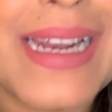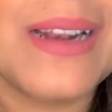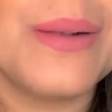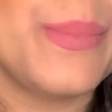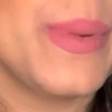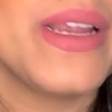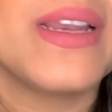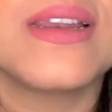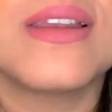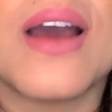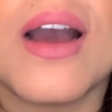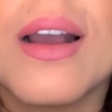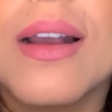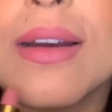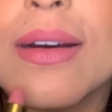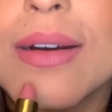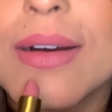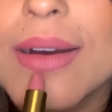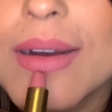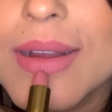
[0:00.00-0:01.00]
bit
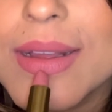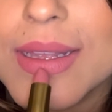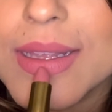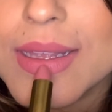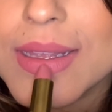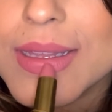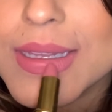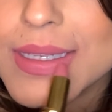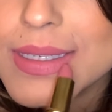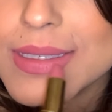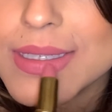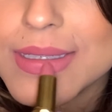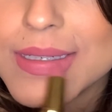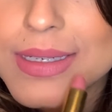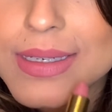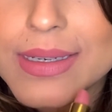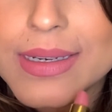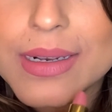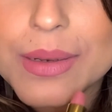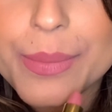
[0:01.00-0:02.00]
darker, just a
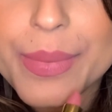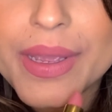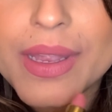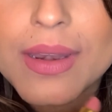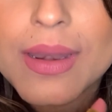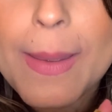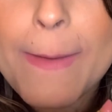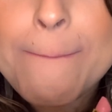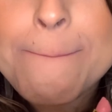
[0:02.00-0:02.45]
little bit,